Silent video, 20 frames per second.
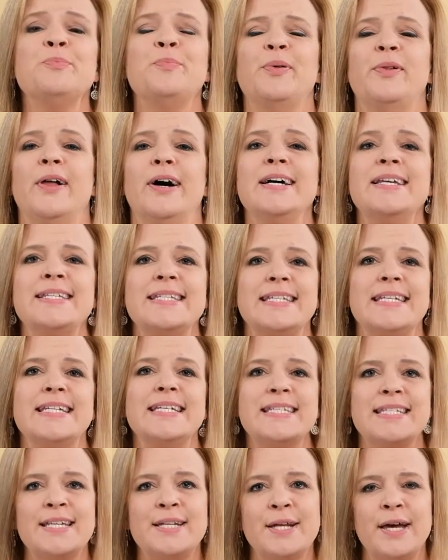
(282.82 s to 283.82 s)
Plus
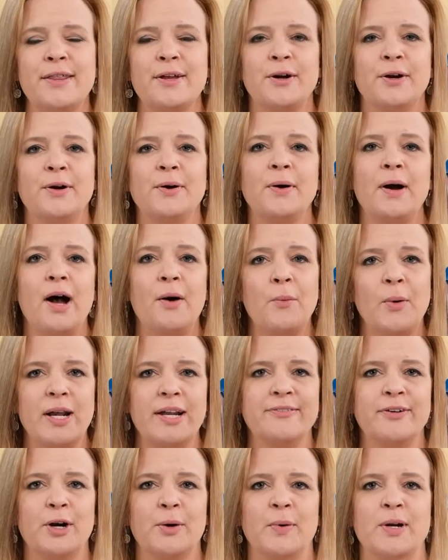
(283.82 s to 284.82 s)
is another one
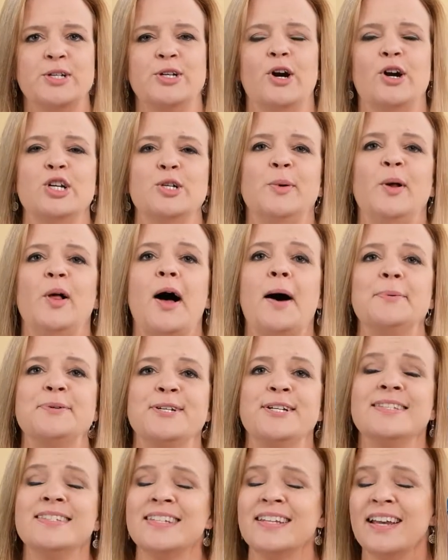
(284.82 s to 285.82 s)
of our rechargeable
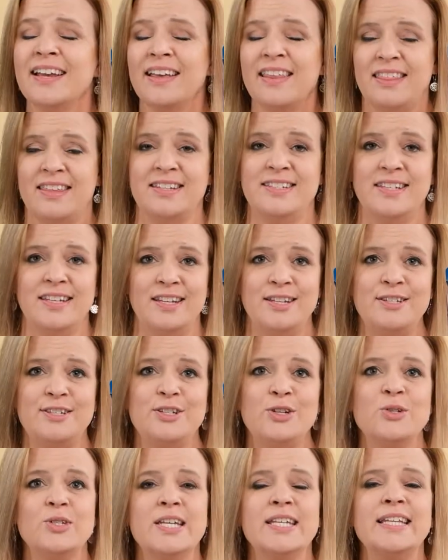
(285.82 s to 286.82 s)
options. This is
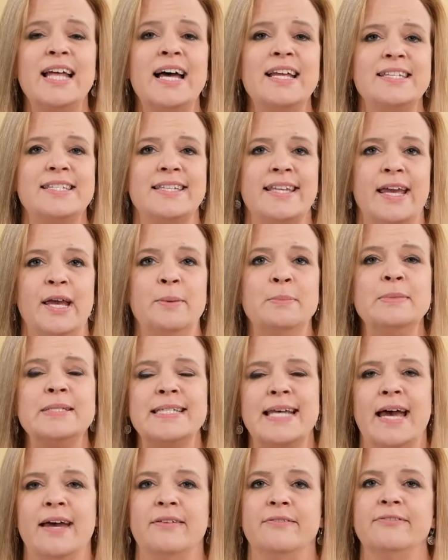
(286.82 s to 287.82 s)
using that same
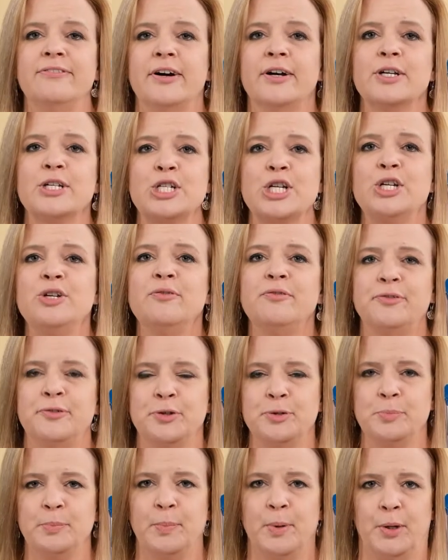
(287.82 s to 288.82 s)
10 function
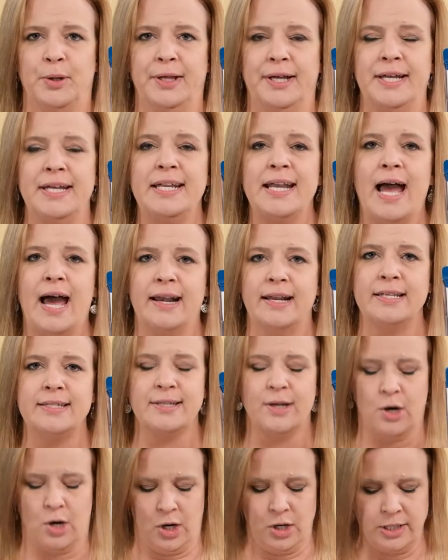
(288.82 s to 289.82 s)
Voom bullet at its
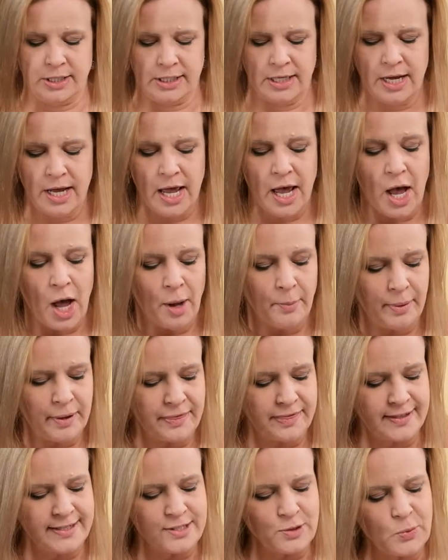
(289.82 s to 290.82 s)
heart,
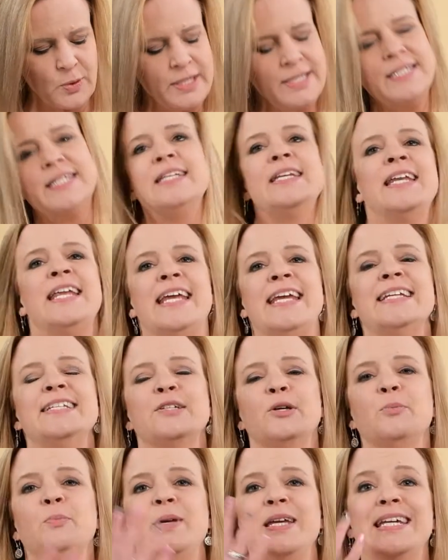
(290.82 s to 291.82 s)
but this one's neat
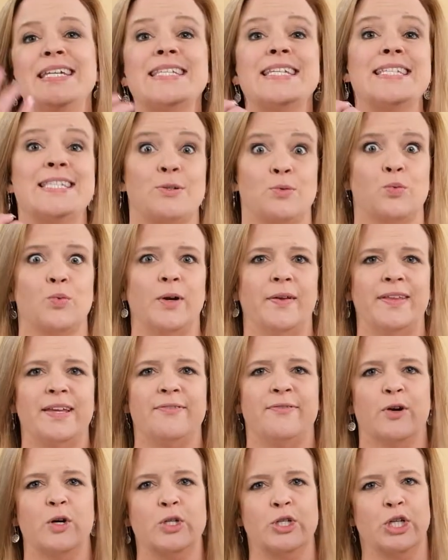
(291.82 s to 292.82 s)
because it's really
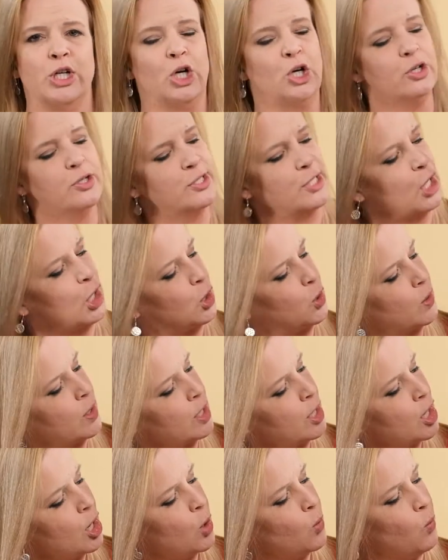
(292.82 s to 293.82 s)
versatile. So
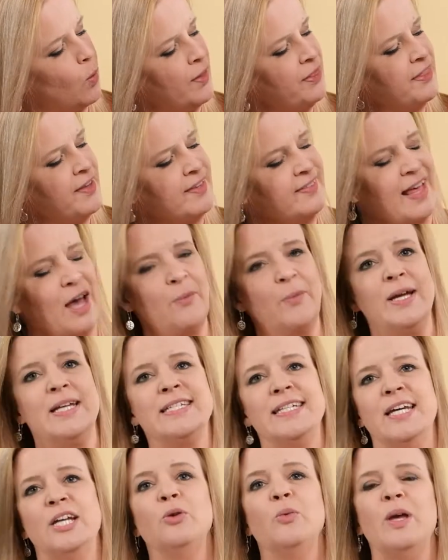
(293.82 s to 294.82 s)
one thing that we
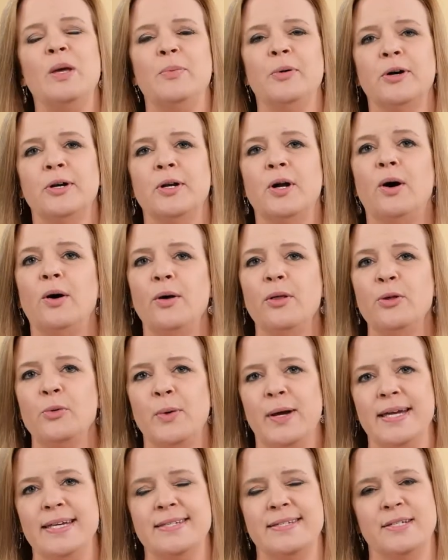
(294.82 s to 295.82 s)
did, we put all the
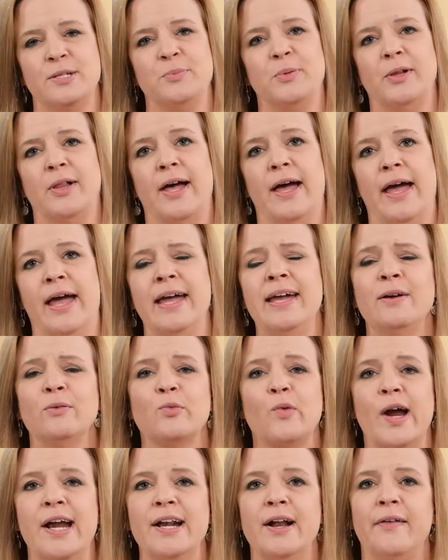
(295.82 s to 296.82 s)
ways to play
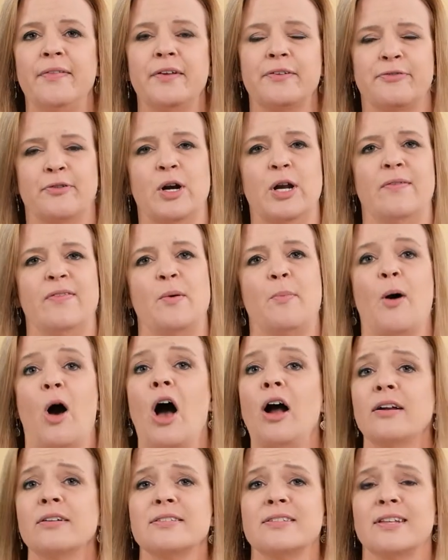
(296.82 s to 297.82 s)
right on the front of the
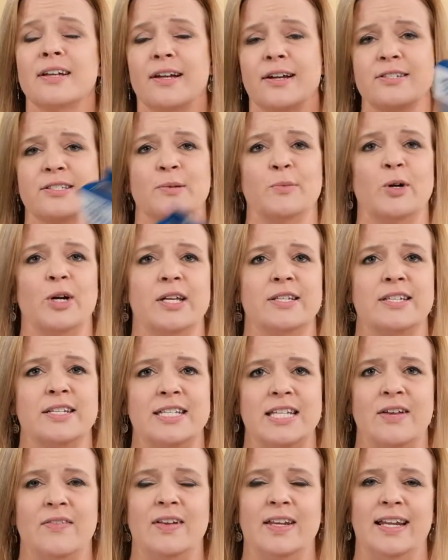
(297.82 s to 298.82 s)
box. The customer
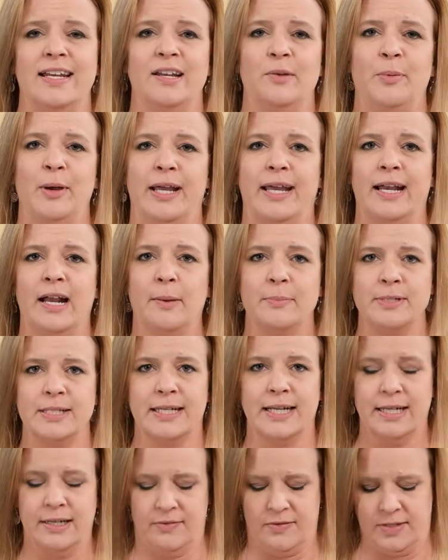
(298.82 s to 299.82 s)
doesn't even need to pick it up to
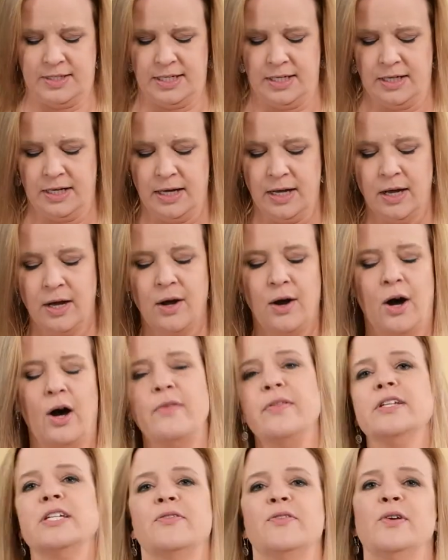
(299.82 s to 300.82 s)
kind of see all
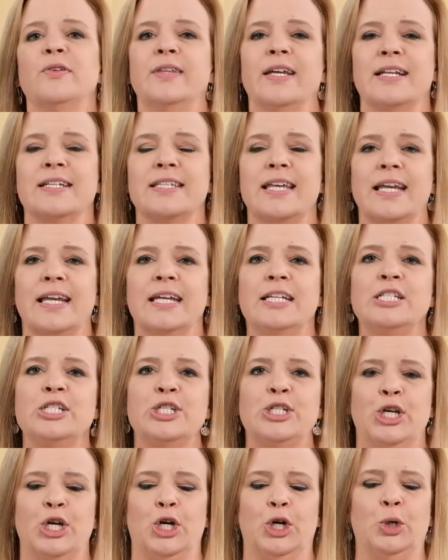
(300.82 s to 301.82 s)
the different things it can
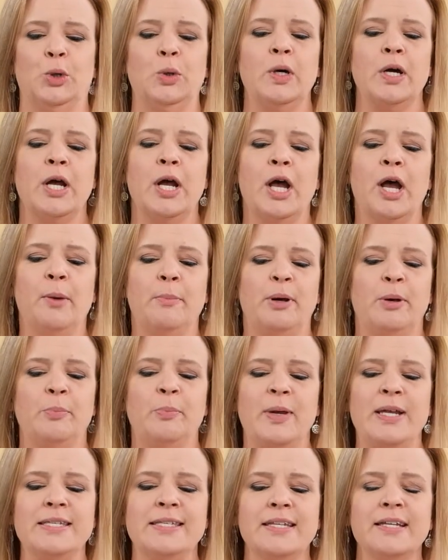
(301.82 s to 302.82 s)
do. But
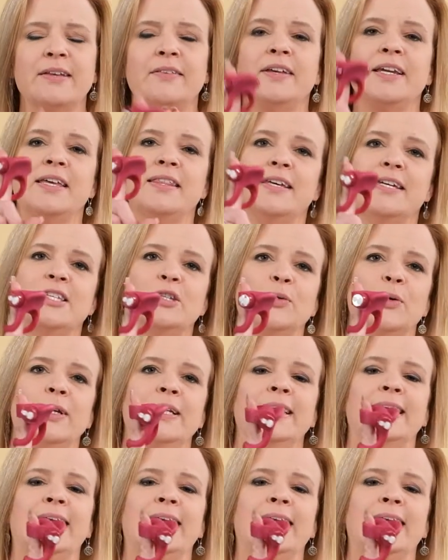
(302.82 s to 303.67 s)
basically this one